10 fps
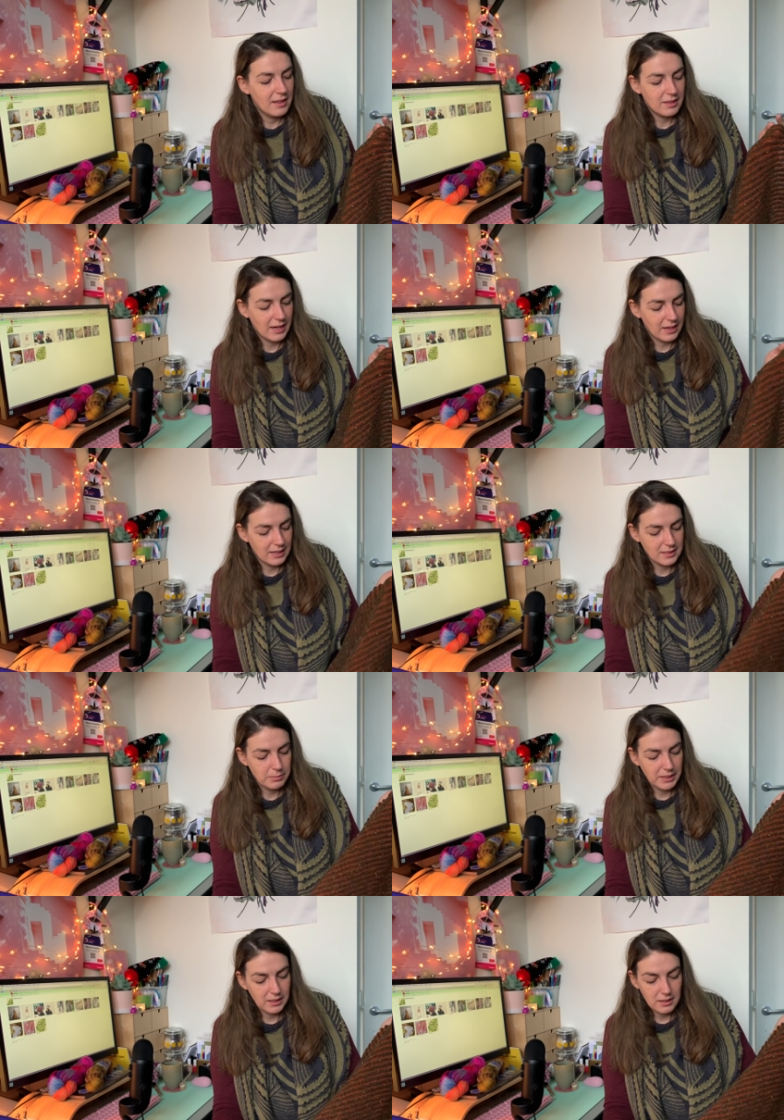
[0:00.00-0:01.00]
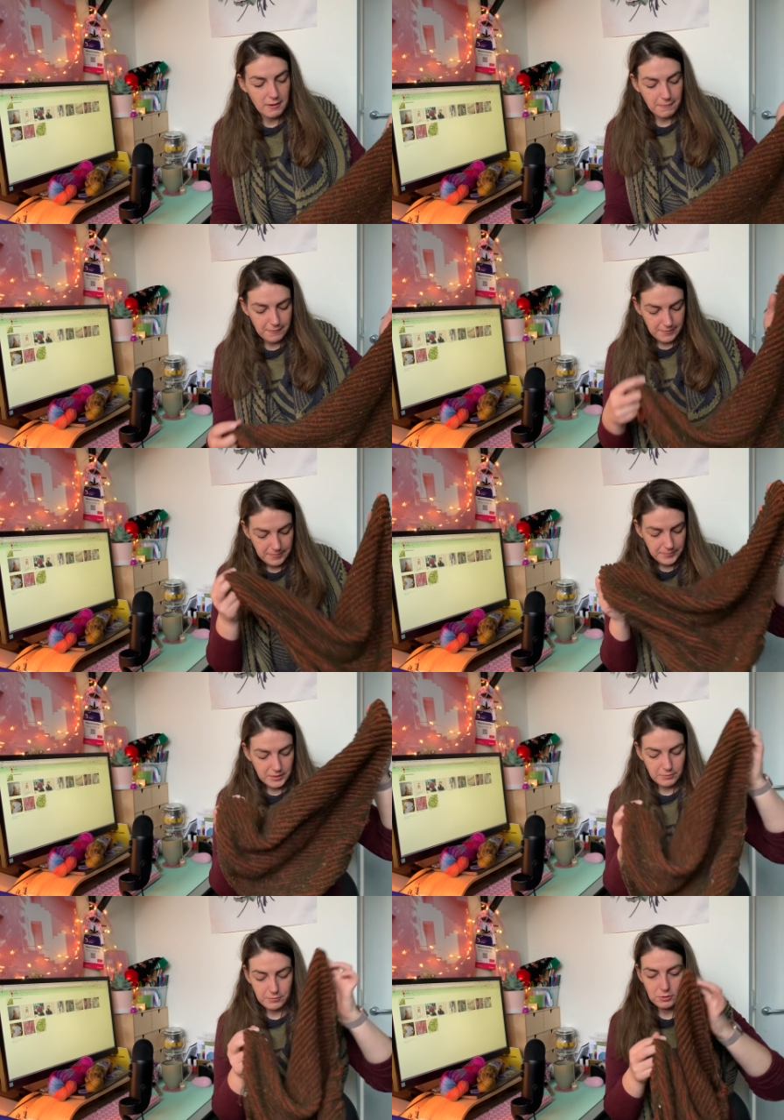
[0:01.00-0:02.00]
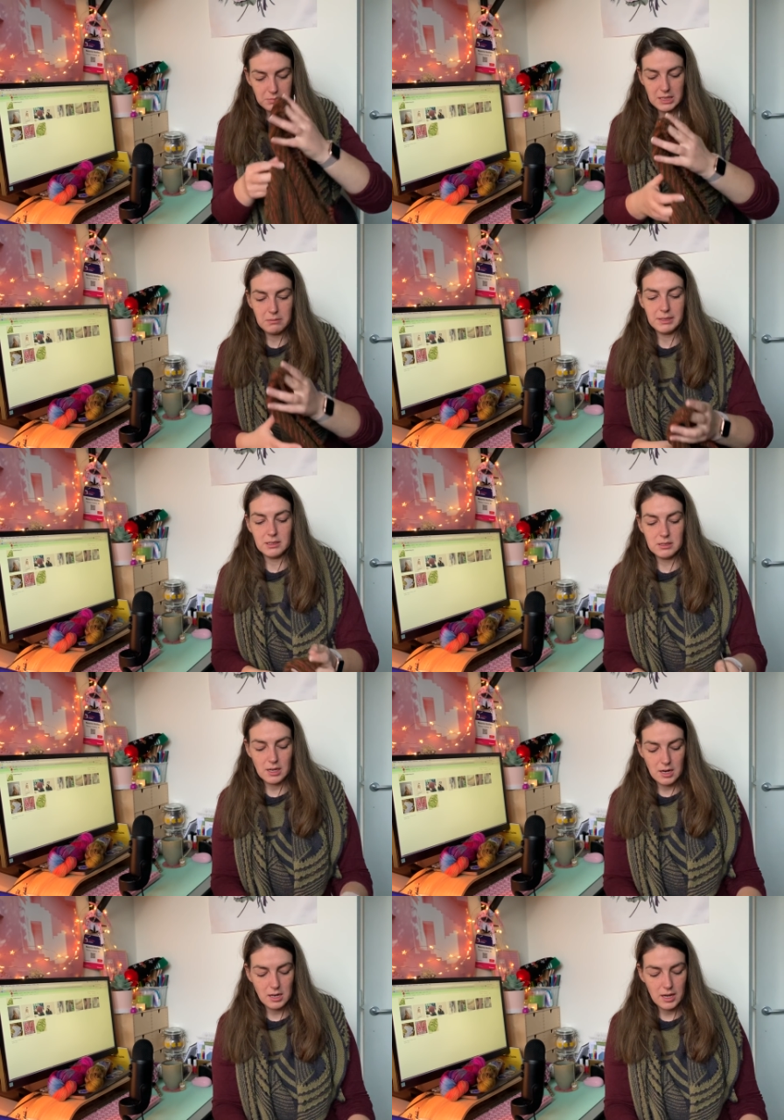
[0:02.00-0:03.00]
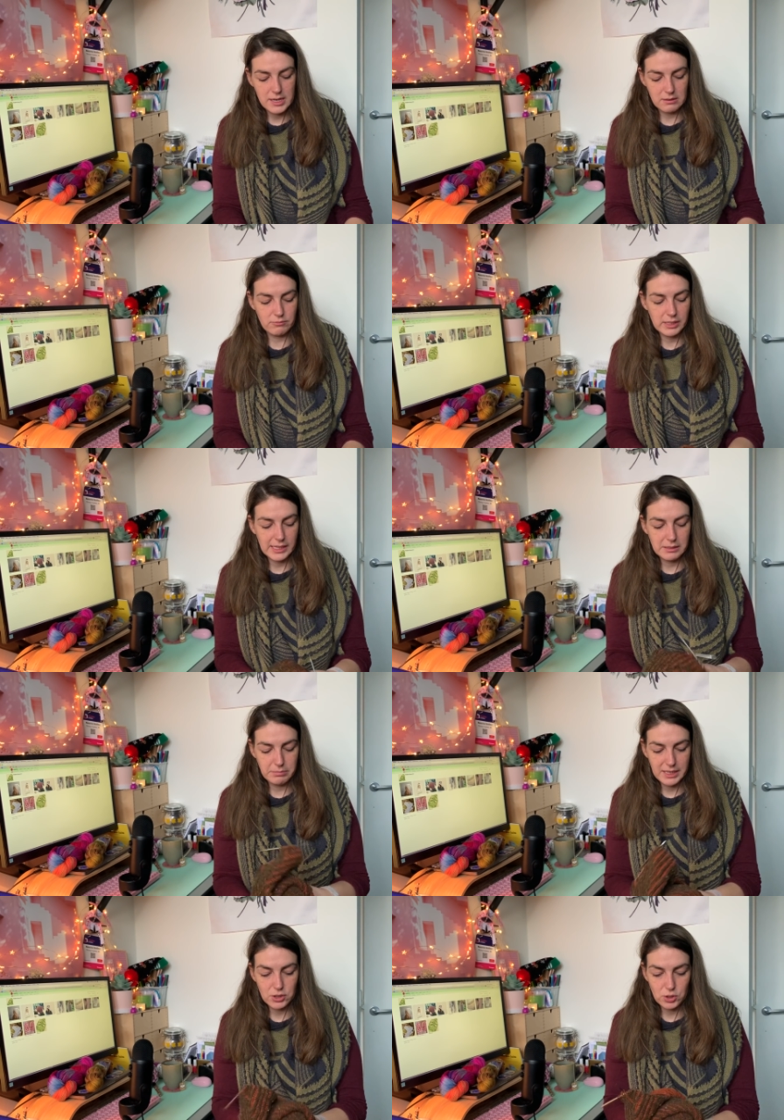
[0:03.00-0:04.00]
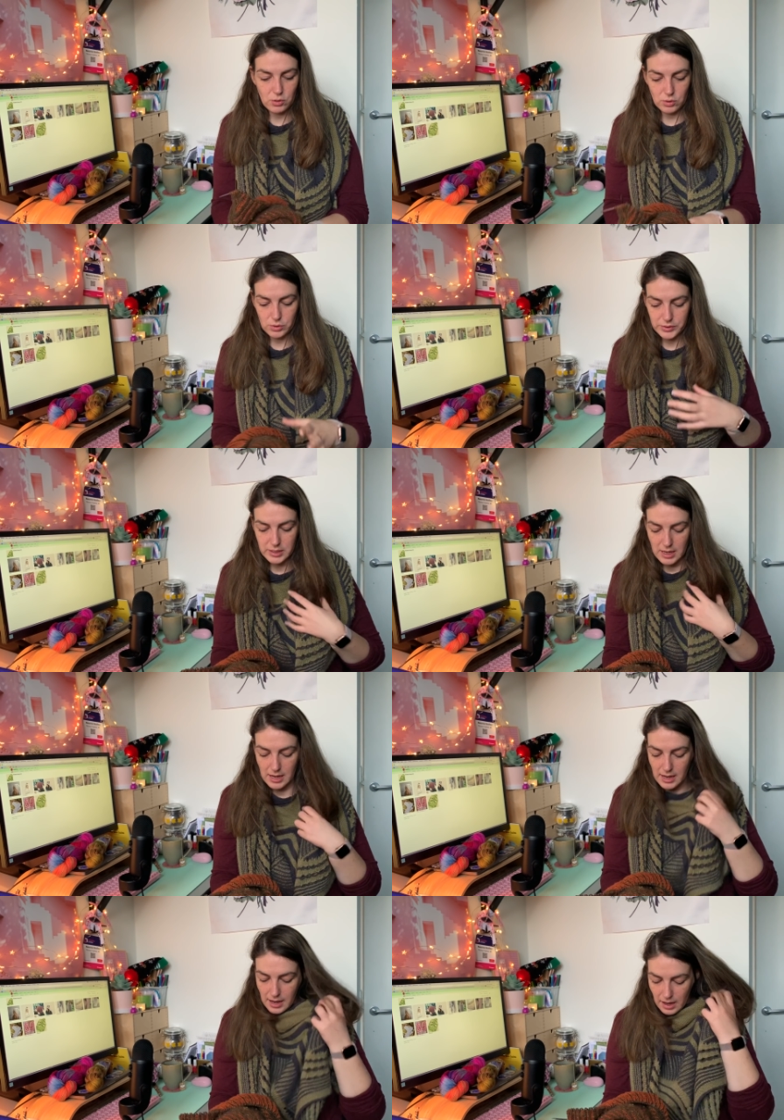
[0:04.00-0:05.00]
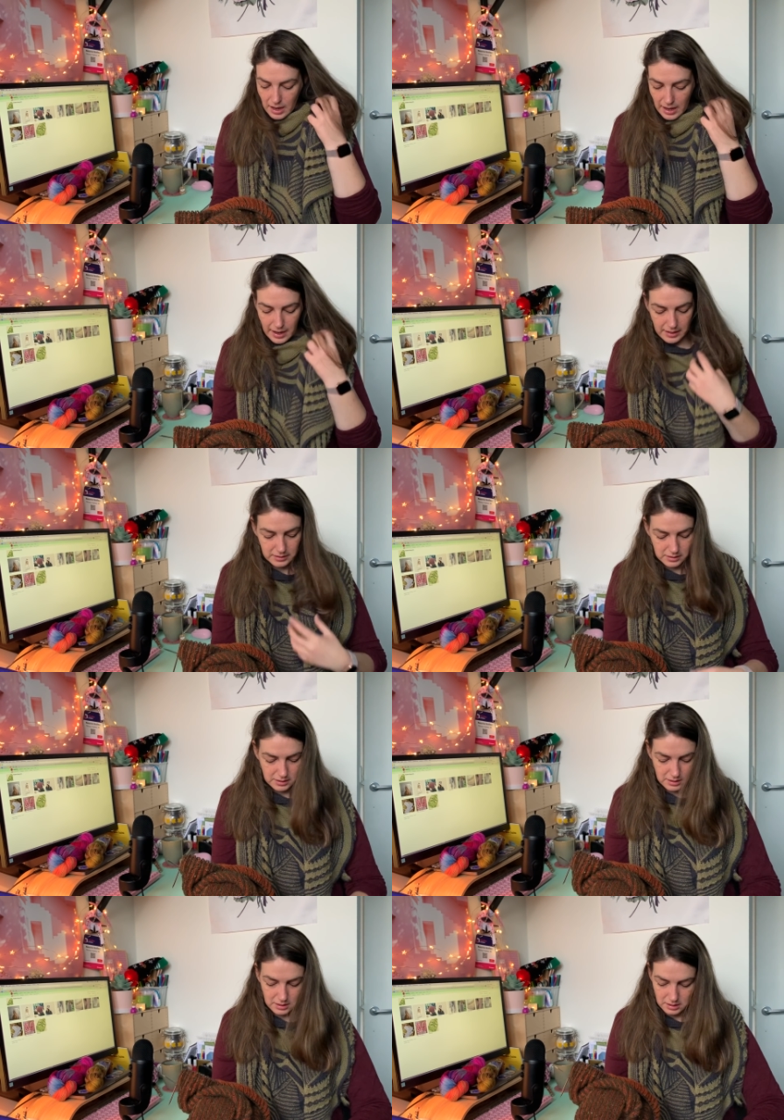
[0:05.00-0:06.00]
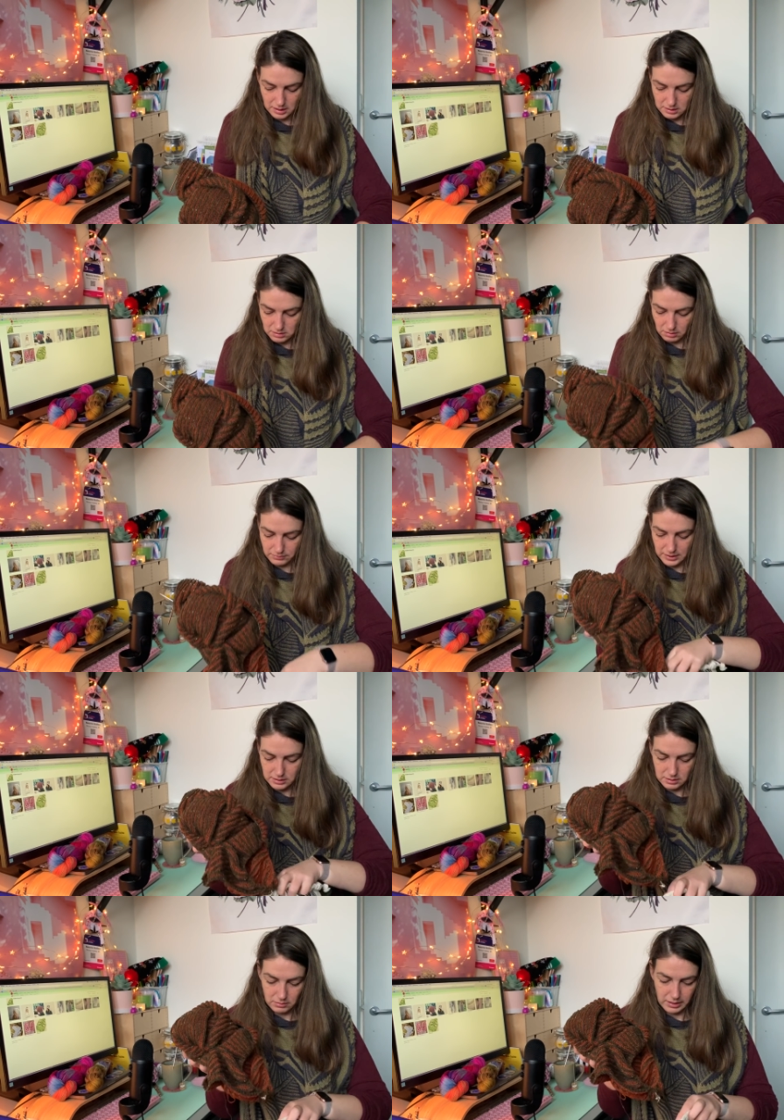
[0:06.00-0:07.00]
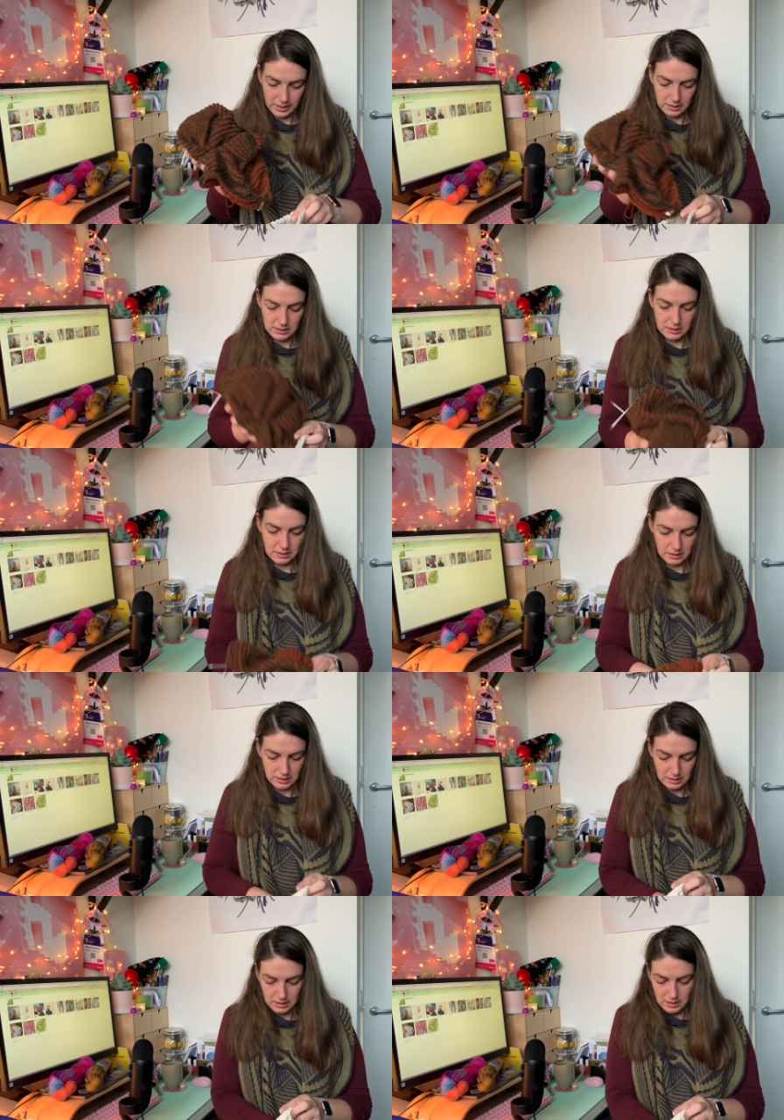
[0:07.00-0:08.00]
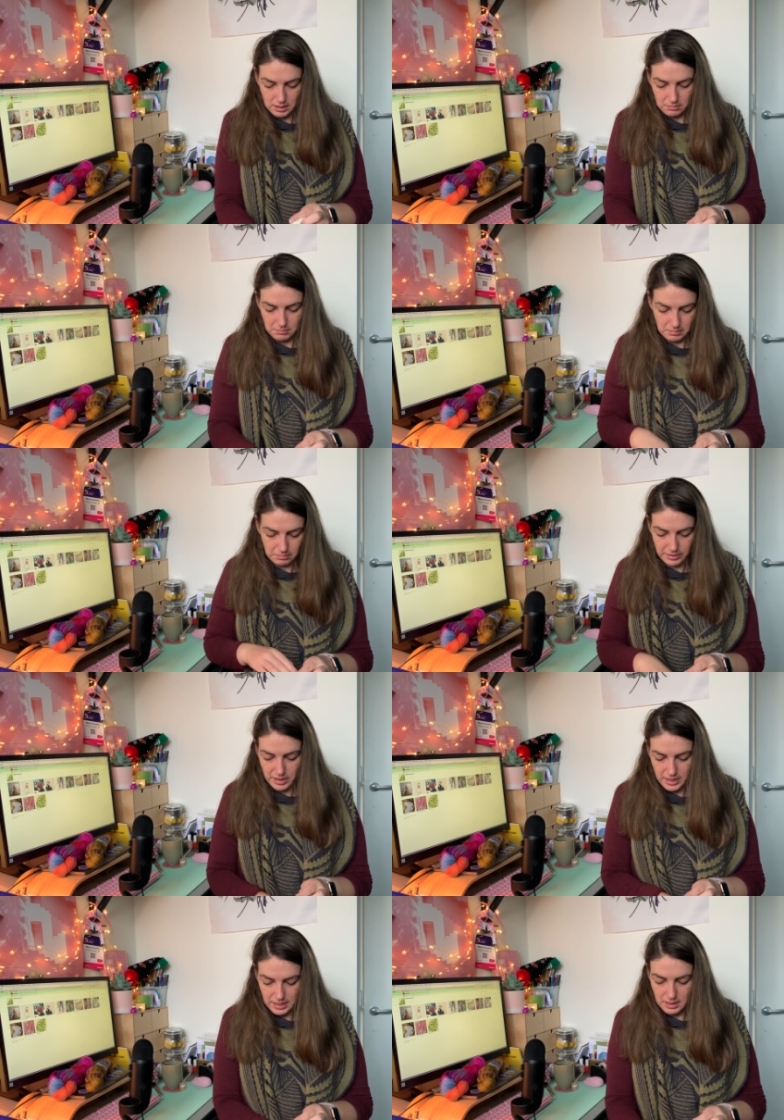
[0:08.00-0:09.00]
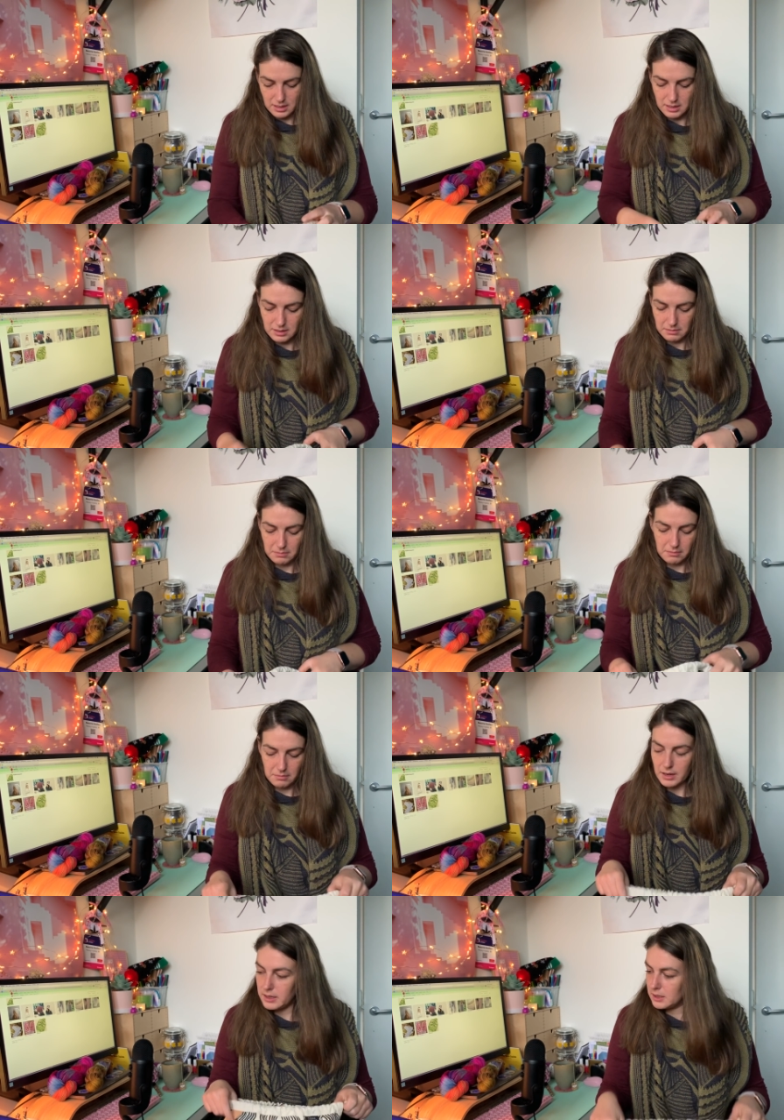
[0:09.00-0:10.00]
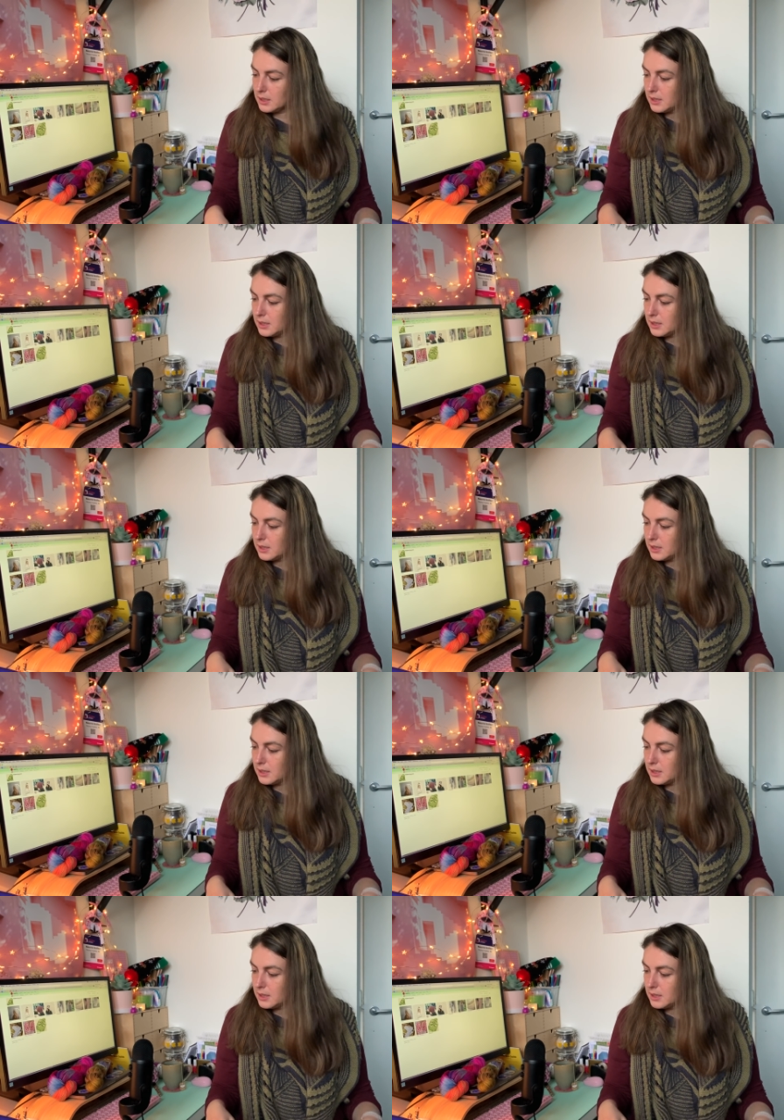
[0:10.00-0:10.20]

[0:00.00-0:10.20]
that it's big enough for me, because I like really big shawls, as is obvious quite by my